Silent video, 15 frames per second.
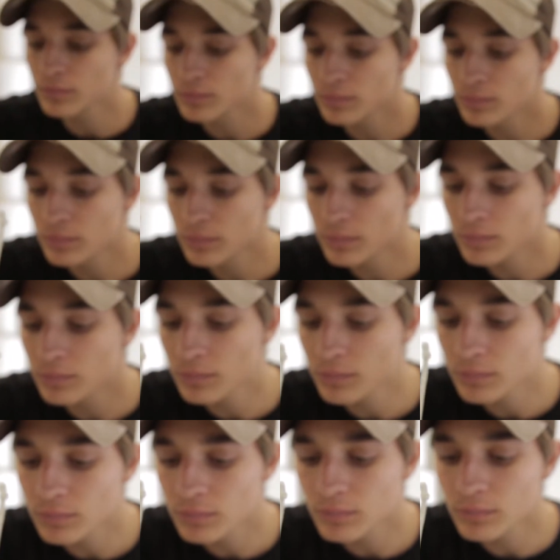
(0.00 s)
the mixed design,
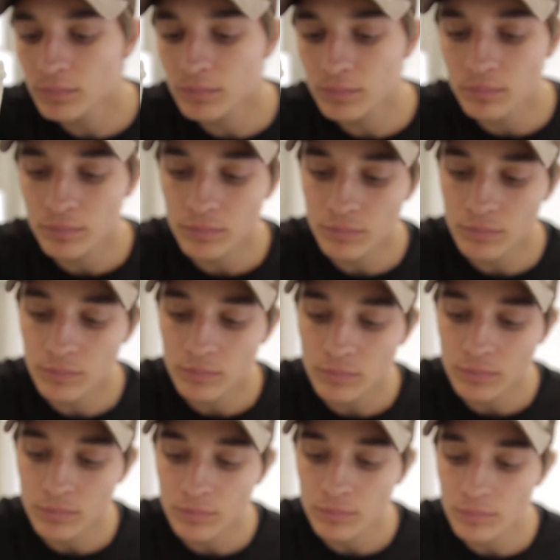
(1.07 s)
which allows us to
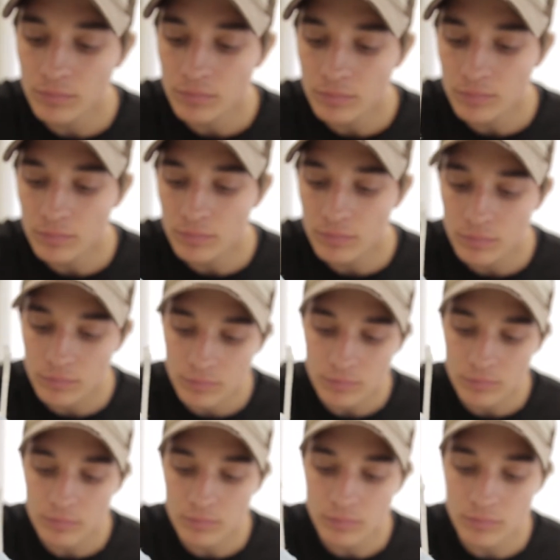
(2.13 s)
experiment with some different
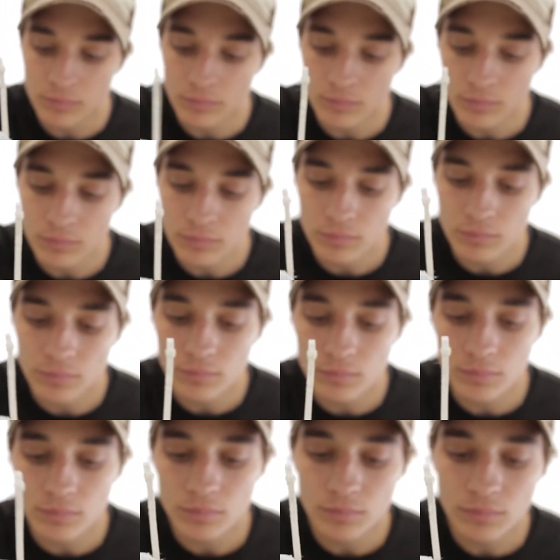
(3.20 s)
cementitious materials.
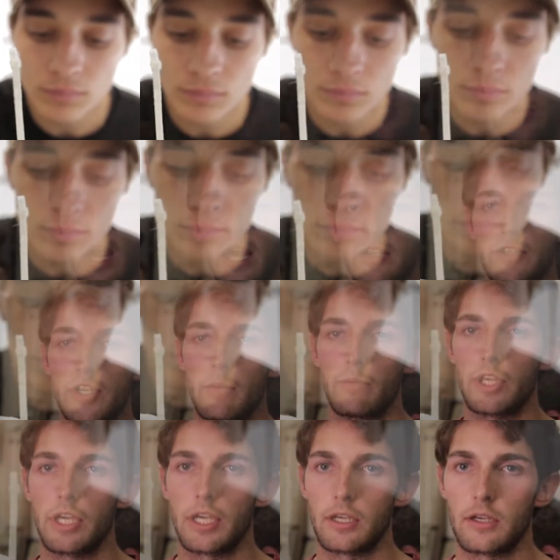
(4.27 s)
They also added
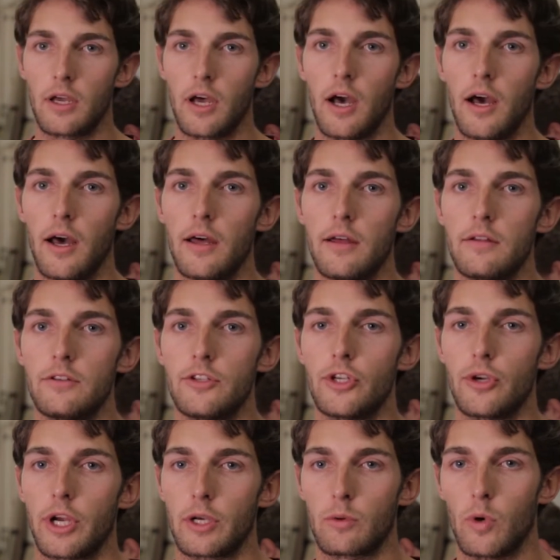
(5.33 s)
something
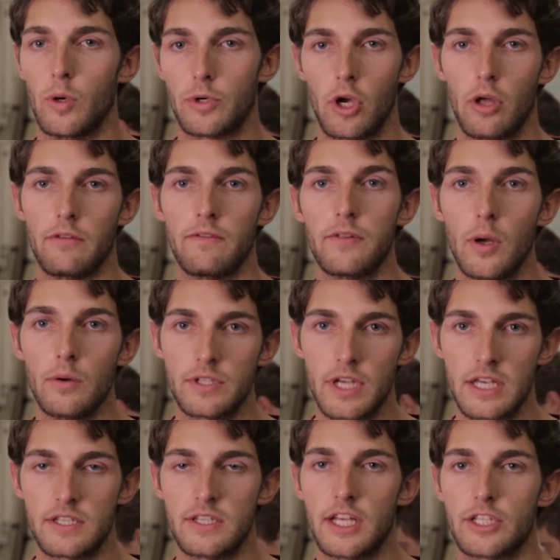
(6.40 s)
during what we call the float
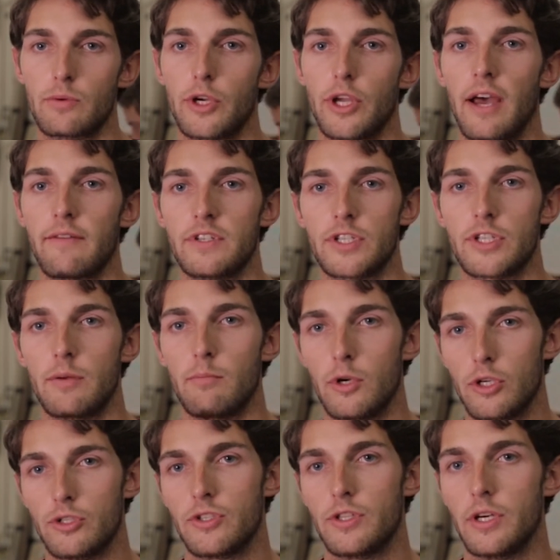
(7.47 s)
test, and that's where you have to
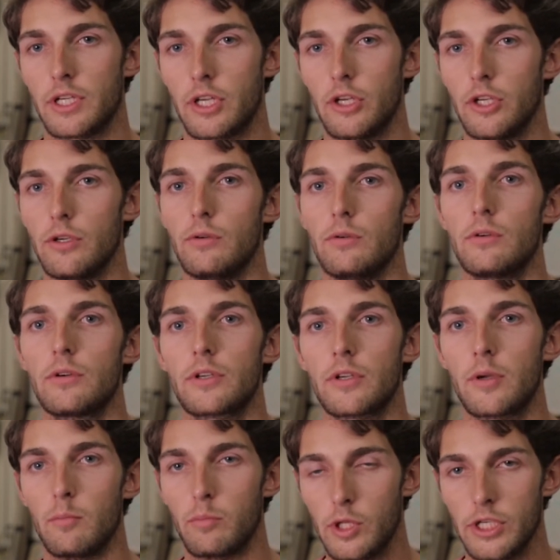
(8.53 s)
submerge the canoe
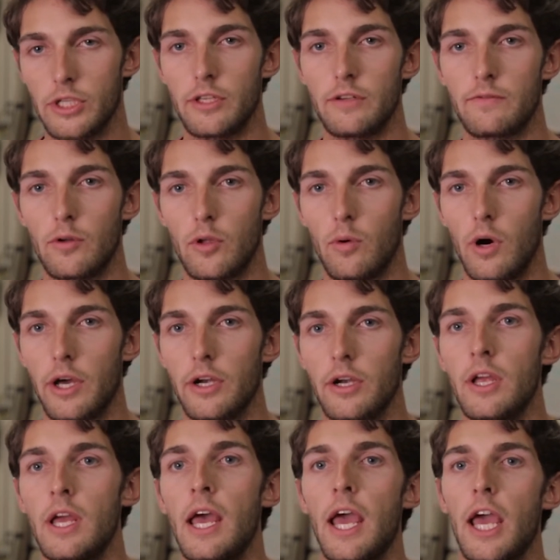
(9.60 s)
completely full of
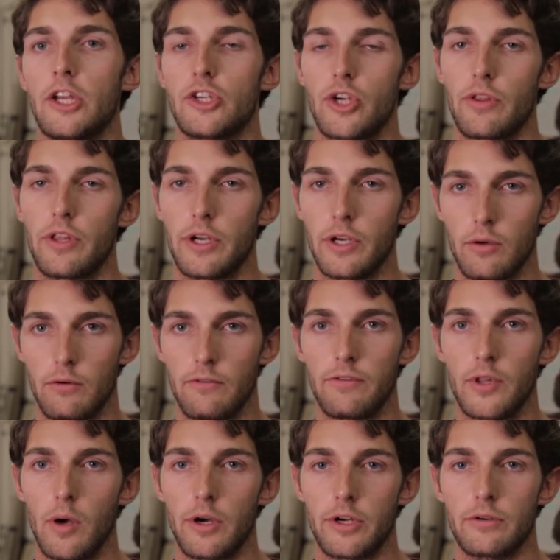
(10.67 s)
water and show that it'll
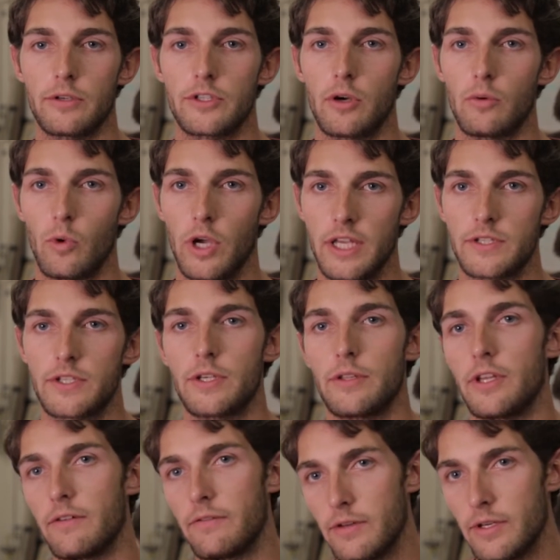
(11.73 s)
float under its own weight, so
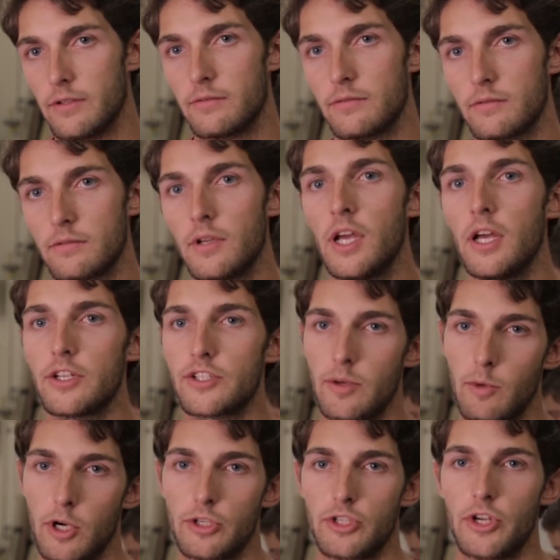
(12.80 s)
that if it
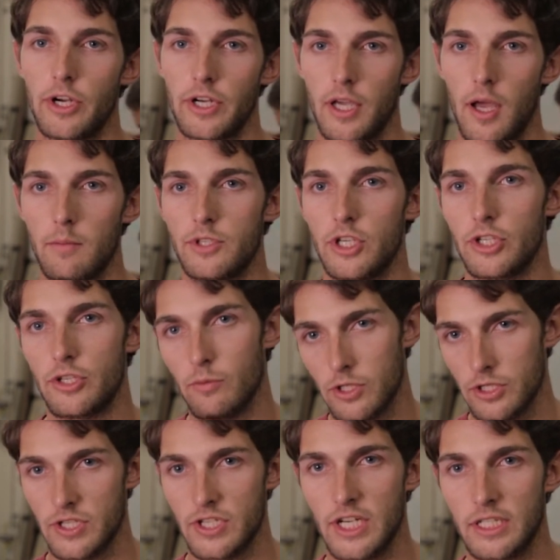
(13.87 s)
submerged during a competition, it
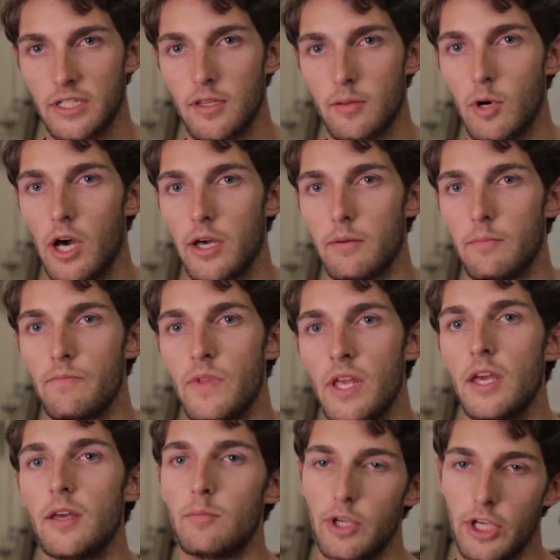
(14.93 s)
wouldn't just sink to the bottom,
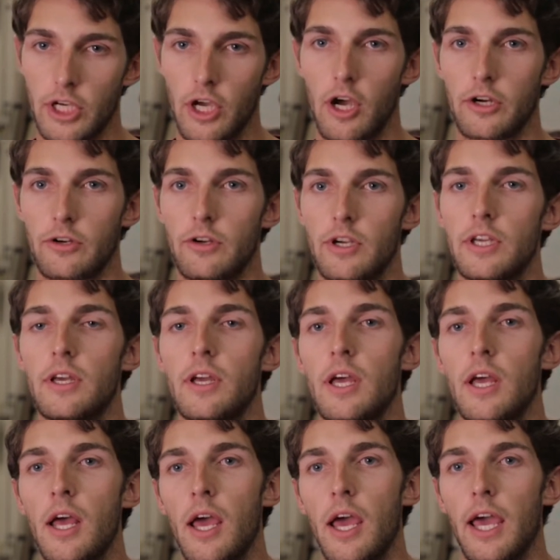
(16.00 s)
being concrete.
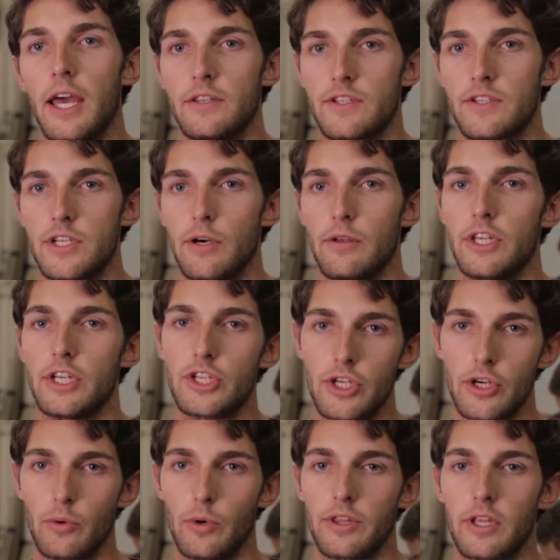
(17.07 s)
And so this
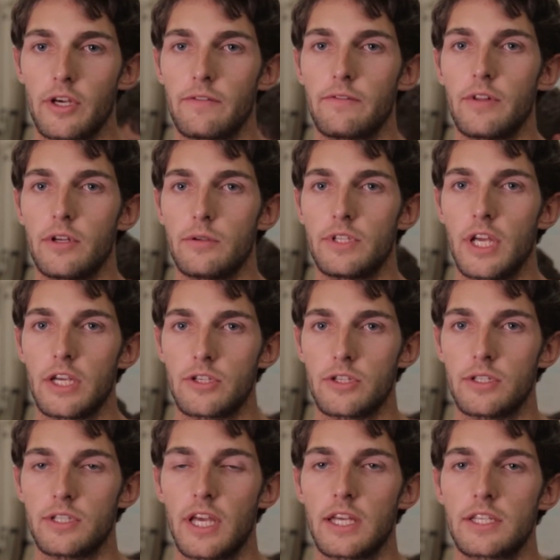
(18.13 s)
year with the
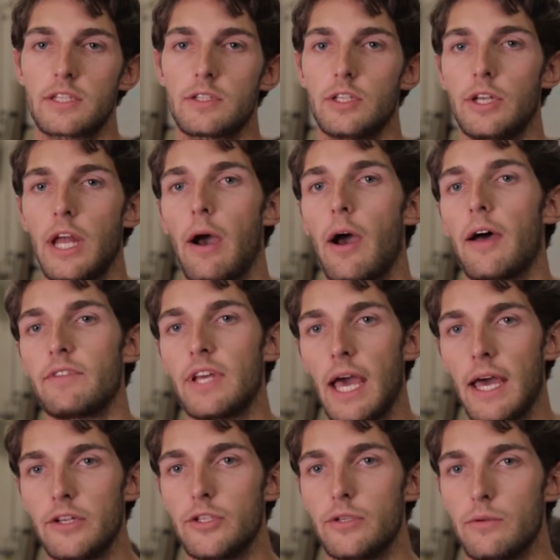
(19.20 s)
flotation test, you now have to
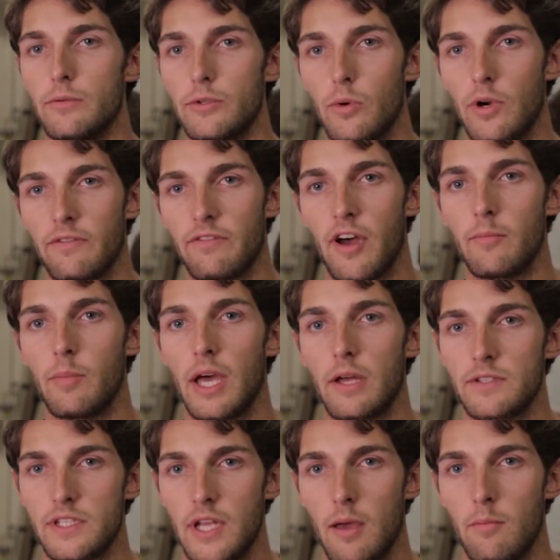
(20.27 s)
add 2 25-pound
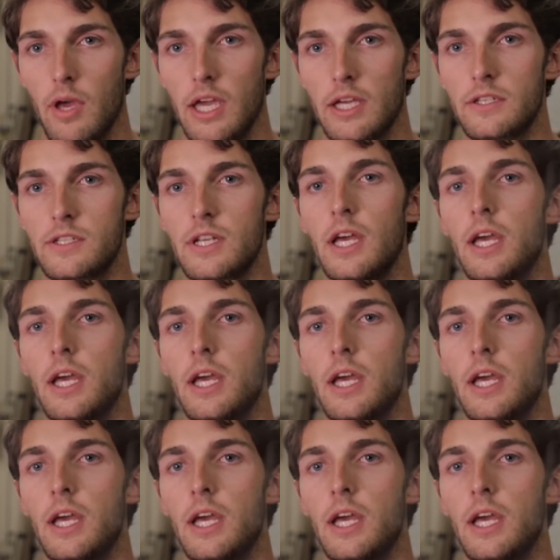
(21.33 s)
sandbags.